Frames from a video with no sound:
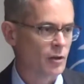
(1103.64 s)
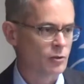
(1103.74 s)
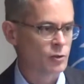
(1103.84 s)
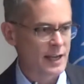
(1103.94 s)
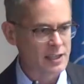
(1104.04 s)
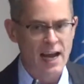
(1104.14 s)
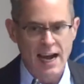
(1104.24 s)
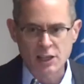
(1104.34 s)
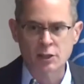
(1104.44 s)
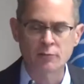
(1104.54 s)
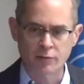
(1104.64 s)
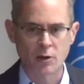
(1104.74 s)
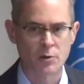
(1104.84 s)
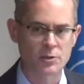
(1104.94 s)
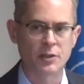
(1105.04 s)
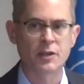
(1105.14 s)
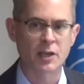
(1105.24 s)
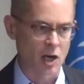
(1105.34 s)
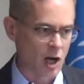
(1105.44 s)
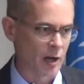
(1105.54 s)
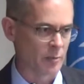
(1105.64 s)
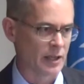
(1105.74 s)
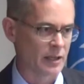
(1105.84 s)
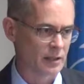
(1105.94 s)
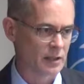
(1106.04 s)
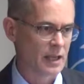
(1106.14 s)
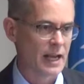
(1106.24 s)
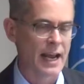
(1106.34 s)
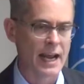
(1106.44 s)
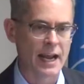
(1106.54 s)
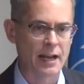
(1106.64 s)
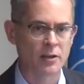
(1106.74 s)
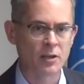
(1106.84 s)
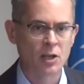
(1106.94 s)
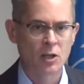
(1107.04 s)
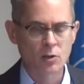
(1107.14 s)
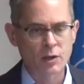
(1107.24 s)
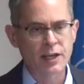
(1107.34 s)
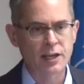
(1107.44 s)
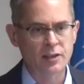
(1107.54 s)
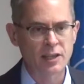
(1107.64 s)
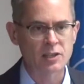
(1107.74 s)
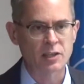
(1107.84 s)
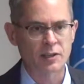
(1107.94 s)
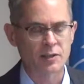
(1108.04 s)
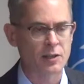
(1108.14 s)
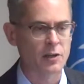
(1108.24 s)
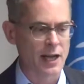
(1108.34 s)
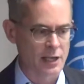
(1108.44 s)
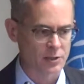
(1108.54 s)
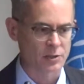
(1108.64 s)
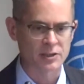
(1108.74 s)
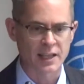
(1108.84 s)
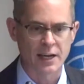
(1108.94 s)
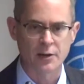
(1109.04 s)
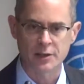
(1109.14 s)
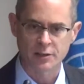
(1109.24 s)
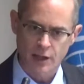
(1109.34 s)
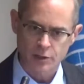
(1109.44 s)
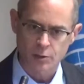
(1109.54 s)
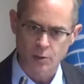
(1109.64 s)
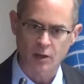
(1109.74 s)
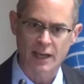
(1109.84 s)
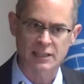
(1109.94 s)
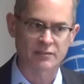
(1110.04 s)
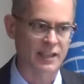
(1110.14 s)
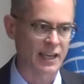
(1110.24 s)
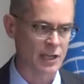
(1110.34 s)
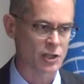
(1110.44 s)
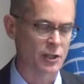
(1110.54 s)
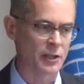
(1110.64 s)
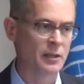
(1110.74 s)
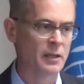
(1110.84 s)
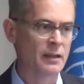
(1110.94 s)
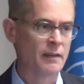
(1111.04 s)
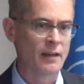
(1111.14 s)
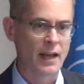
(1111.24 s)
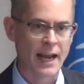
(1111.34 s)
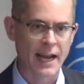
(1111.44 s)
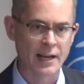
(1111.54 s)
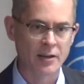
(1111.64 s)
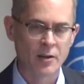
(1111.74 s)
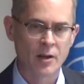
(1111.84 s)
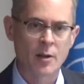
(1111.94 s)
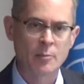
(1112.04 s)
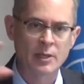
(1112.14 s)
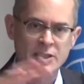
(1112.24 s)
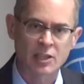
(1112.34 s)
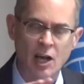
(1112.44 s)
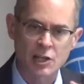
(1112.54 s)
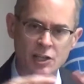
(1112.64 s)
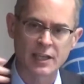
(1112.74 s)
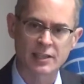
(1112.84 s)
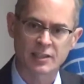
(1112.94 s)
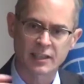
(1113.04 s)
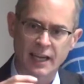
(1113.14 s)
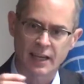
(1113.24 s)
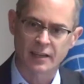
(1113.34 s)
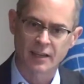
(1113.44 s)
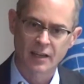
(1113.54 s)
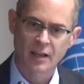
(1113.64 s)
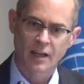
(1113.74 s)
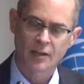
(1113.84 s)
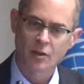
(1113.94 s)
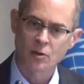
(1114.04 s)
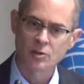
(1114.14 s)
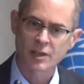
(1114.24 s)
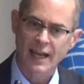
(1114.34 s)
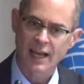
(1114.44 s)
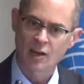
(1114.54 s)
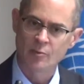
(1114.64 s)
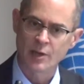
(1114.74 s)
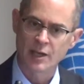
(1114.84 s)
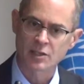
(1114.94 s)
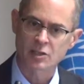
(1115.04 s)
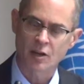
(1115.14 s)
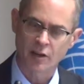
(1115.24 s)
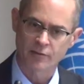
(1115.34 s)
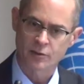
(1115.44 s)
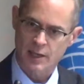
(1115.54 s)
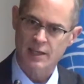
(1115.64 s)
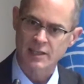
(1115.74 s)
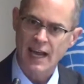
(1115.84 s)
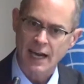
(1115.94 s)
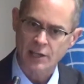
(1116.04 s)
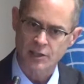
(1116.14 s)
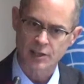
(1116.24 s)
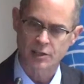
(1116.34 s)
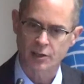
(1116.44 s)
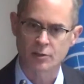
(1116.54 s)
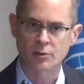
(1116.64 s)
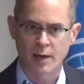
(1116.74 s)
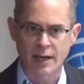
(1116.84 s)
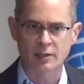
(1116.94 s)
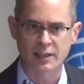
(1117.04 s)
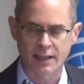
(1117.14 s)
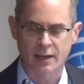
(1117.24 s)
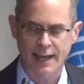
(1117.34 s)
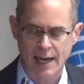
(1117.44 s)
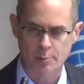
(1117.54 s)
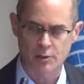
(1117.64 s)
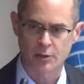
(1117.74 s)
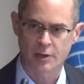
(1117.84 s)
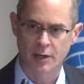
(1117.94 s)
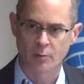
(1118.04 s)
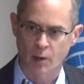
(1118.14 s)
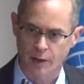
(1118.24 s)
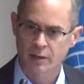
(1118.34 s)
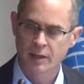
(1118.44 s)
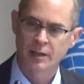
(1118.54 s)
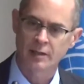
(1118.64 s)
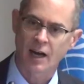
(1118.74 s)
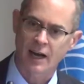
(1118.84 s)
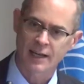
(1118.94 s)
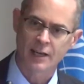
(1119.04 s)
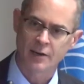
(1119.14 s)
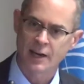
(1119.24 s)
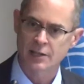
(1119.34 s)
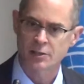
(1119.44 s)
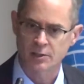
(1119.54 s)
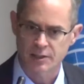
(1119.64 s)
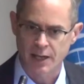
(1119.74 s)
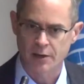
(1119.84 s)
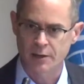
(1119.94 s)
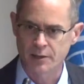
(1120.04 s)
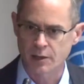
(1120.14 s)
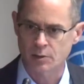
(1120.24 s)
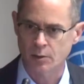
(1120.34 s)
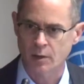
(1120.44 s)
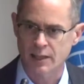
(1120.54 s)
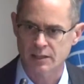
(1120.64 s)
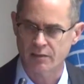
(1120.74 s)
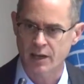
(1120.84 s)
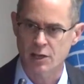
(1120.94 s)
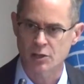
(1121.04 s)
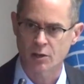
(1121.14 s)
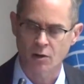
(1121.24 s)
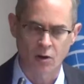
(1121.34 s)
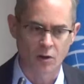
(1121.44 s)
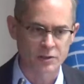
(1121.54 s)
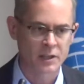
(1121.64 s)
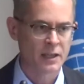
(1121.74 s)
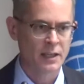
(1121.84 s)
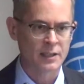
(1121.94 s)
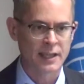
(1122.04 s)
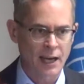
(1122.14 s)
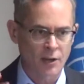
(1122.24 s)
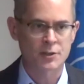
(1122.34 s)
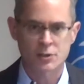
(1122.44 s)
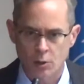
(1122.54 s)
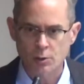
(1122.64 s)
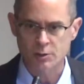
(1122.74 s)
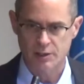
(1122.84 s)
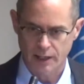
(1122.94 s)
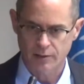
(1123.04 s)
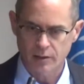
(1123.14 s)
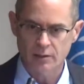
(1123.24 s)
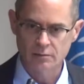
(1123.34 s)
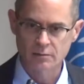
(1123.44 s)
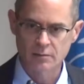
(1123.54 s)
transaction flows in the economy and looking at things like the International Standard Industrial Classification and massaging it to get those elements of transactions that are directly captured in what the International Standard Industrial Classification calls the health and social sector,